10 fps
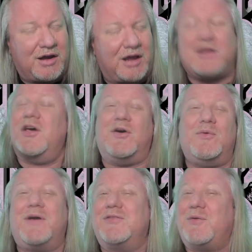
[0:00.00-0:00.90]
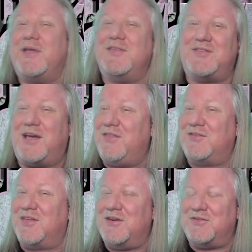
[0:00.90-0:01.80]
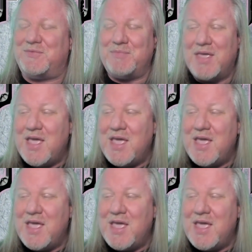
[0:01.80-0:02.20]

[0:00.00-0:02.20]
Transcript: I don't know. We'll have to wait and see how this goes.